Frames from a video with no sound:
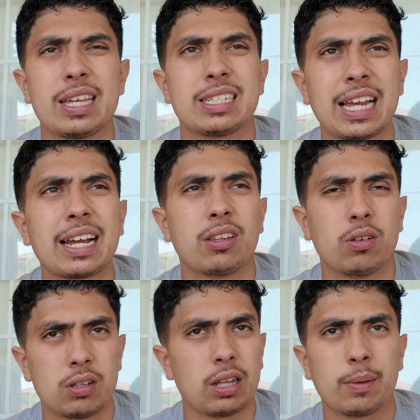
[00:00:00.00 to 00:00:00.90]
exactly
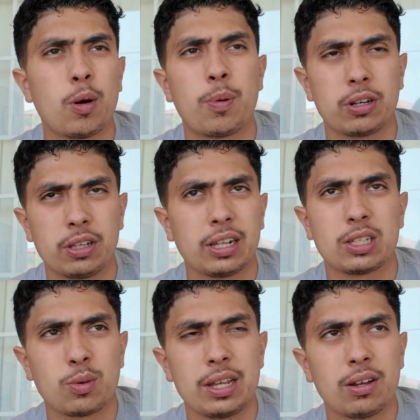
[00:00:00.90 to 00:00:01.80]
though? Like ballpark, do you need
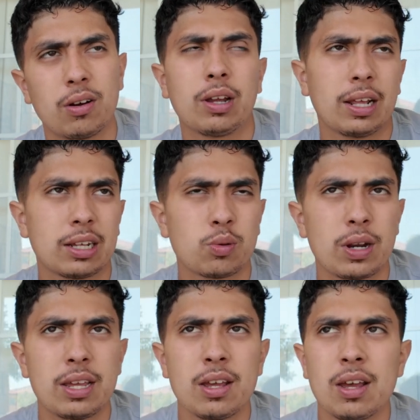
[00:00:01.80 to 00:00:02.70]
like 20? Okay, like
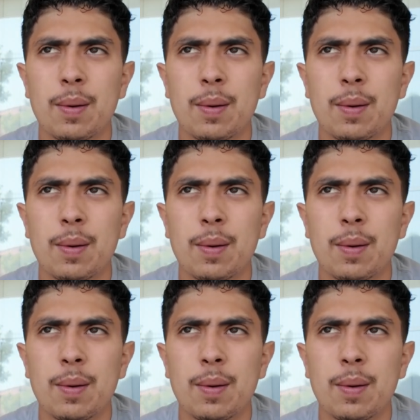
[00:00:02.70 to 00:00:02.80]
20.